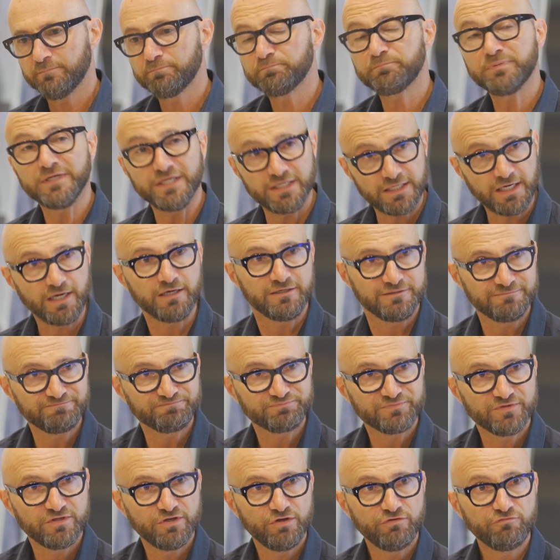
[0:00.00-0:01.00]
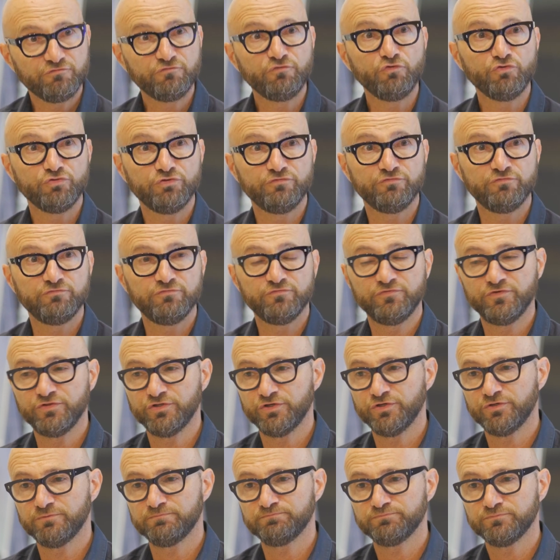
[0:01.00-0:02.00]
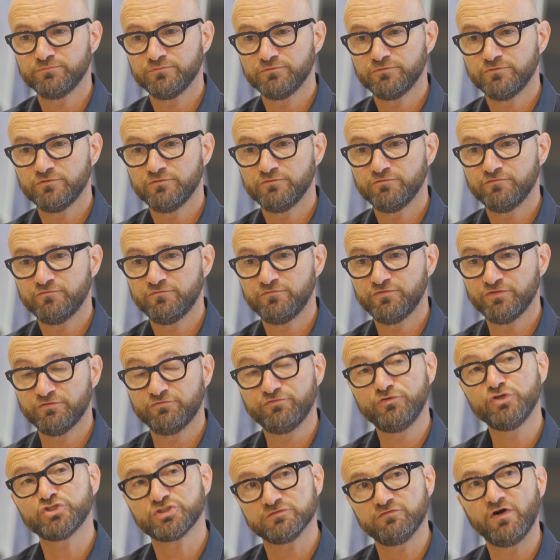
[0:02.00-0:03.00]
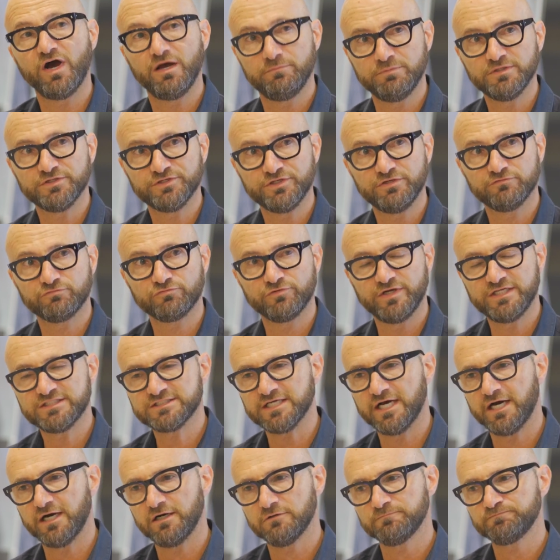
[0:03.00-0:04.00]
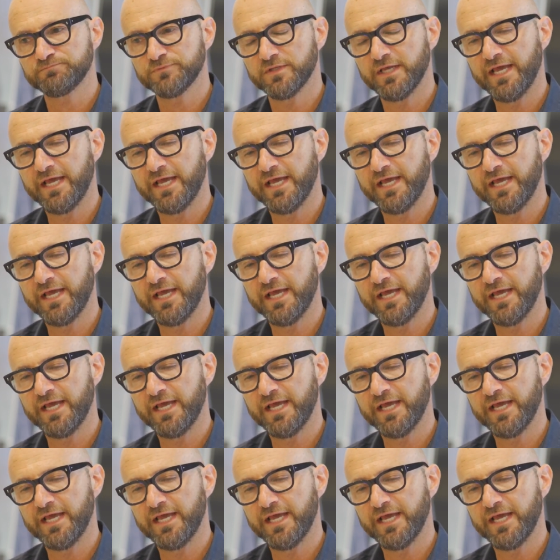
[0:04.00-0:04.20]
pillar for the future viability of retail.